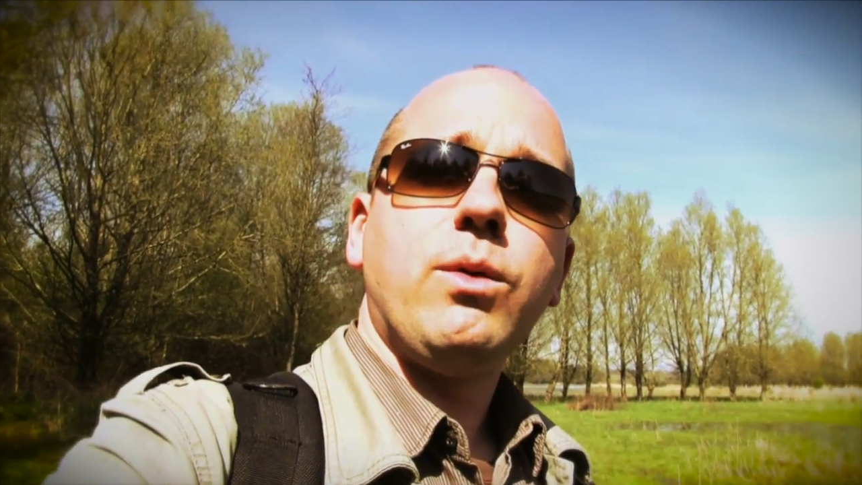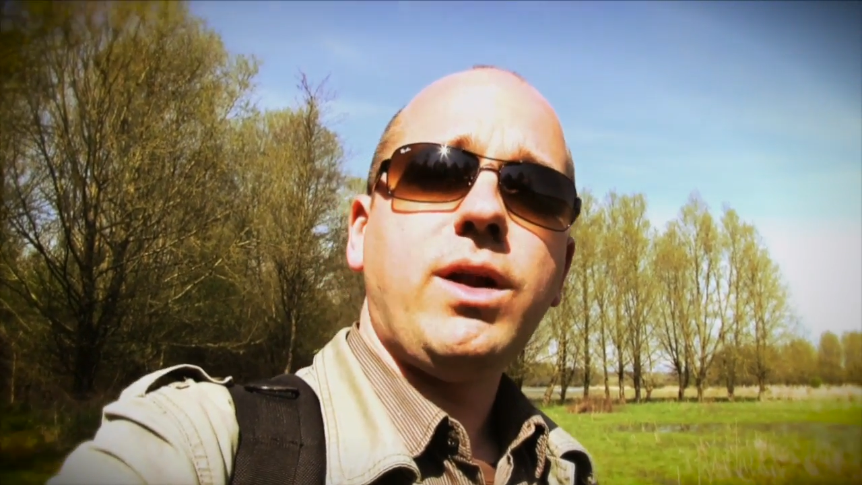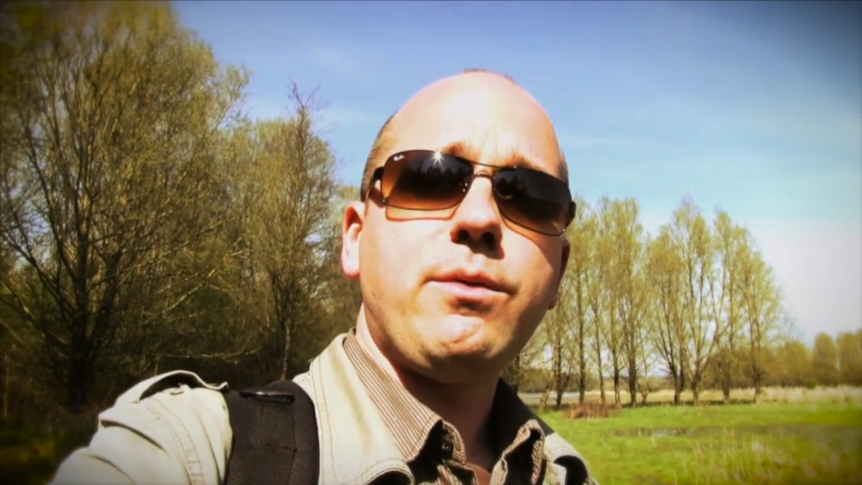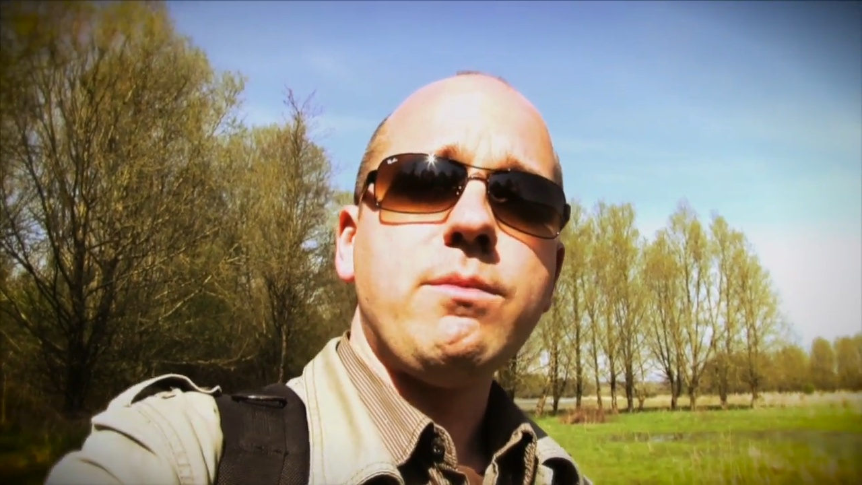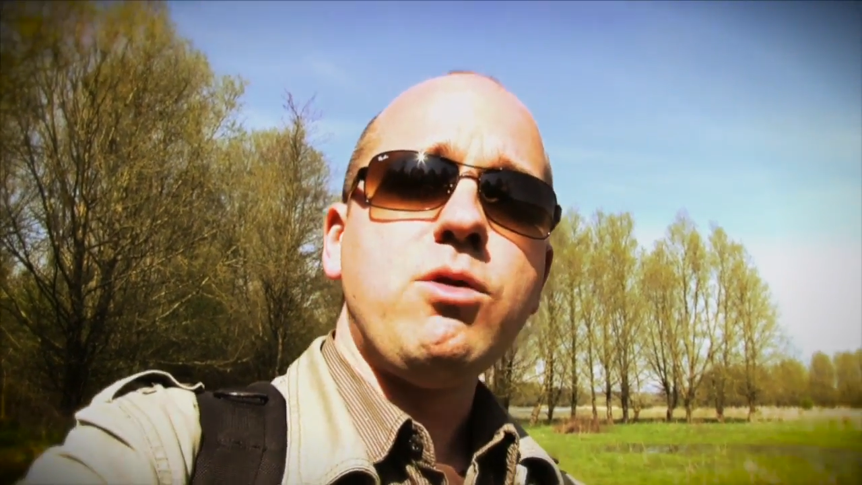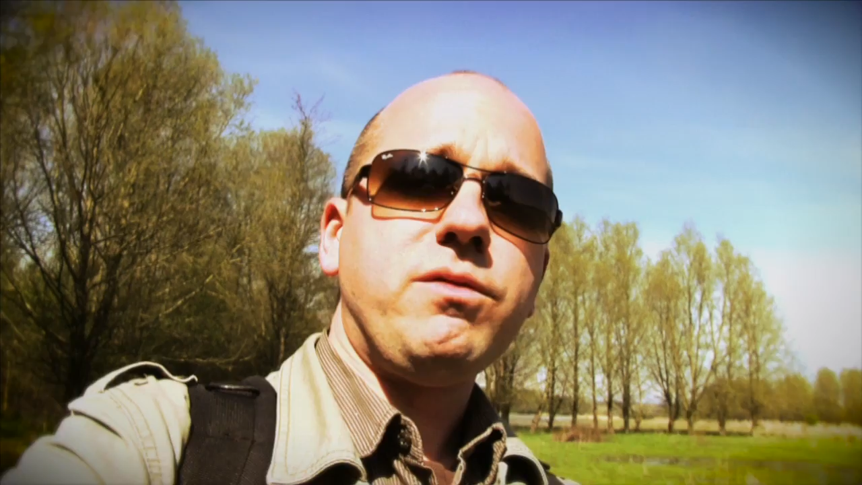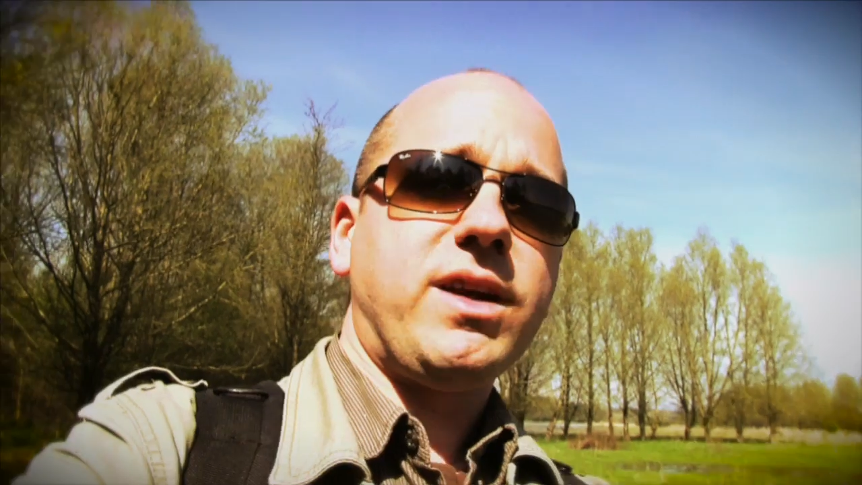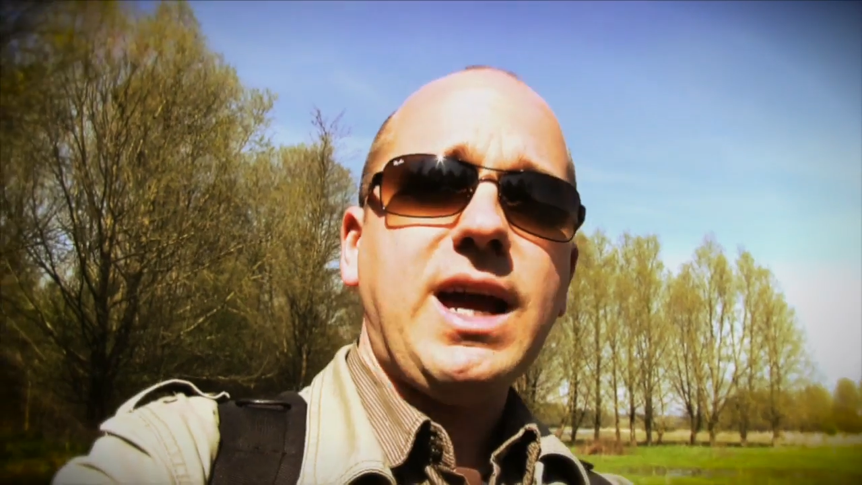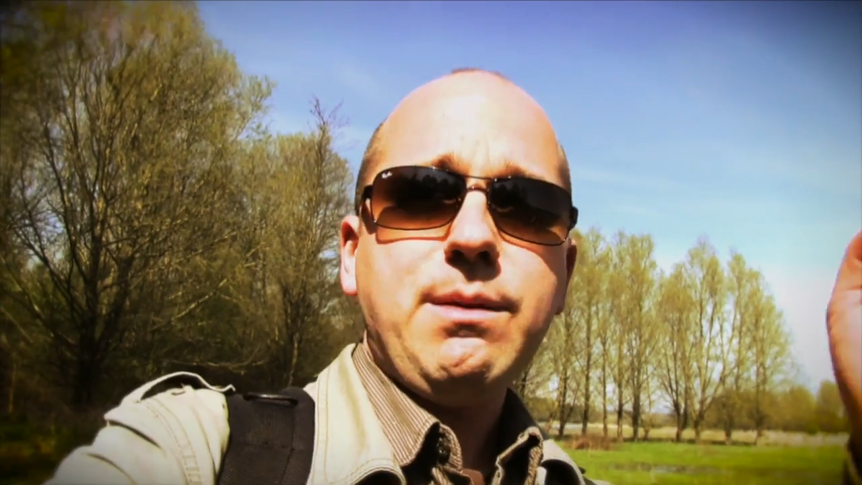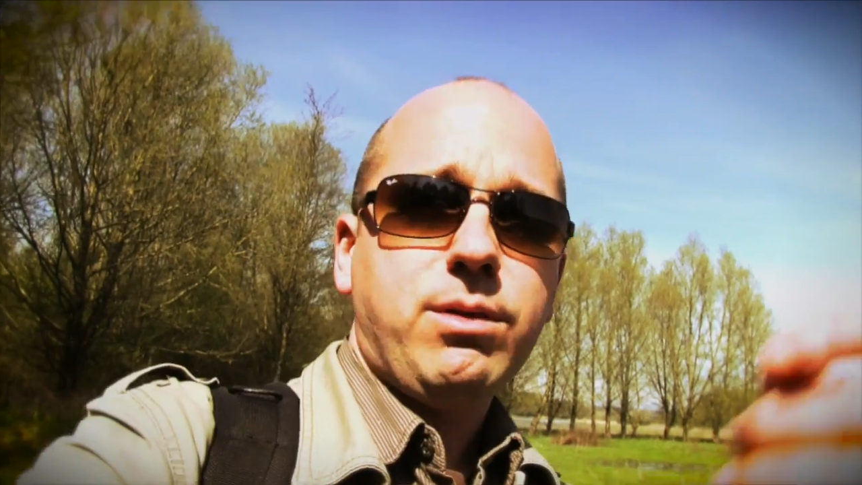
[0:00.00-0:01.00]
When I remove
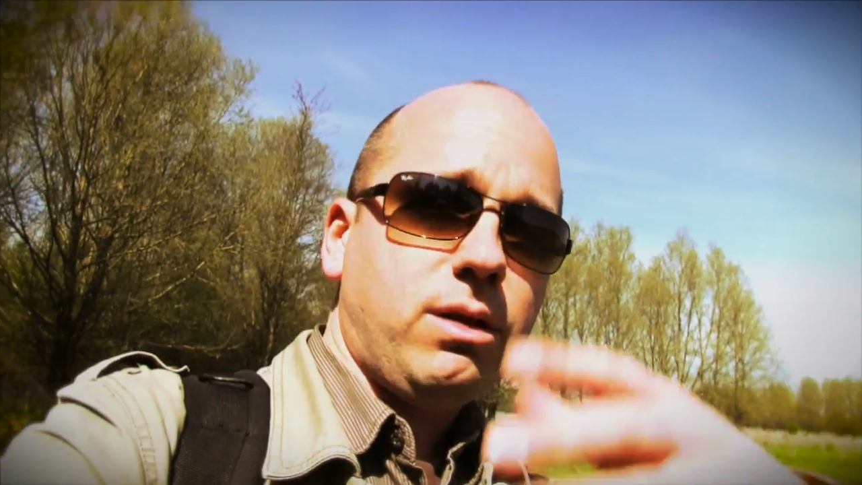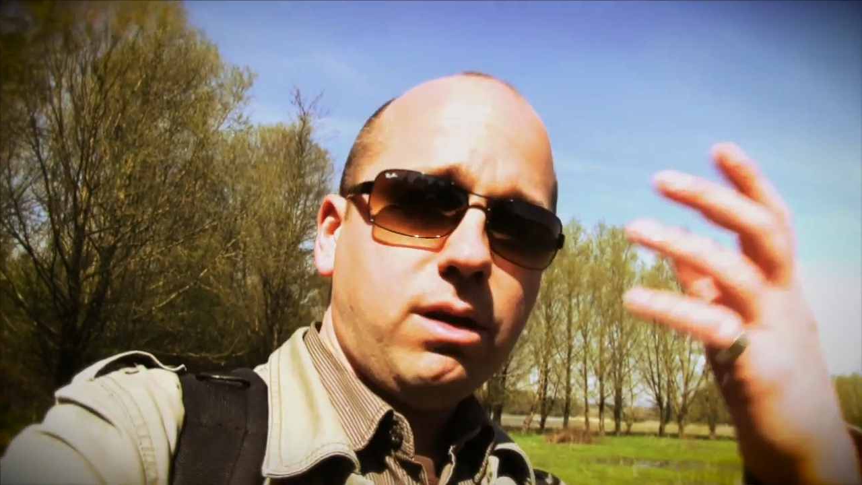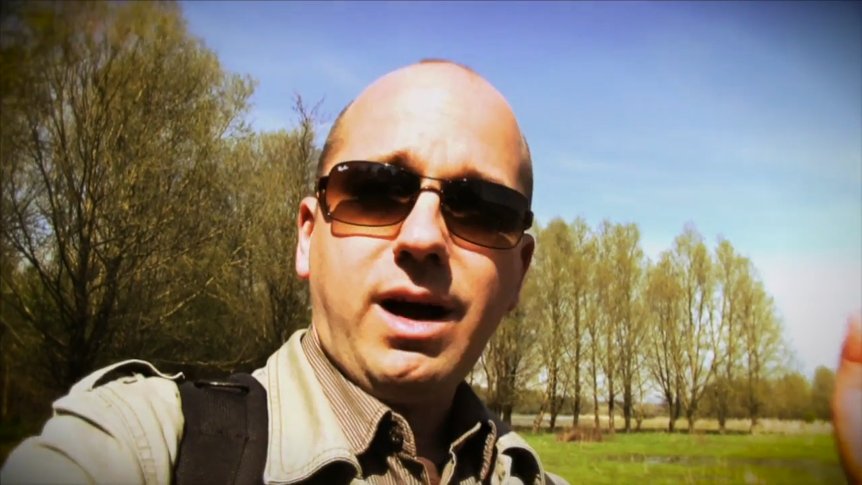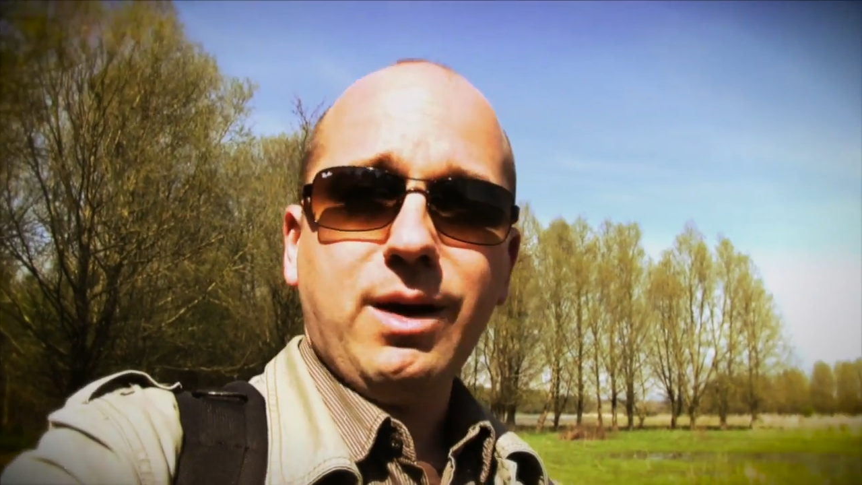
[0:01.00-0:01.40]
the cable,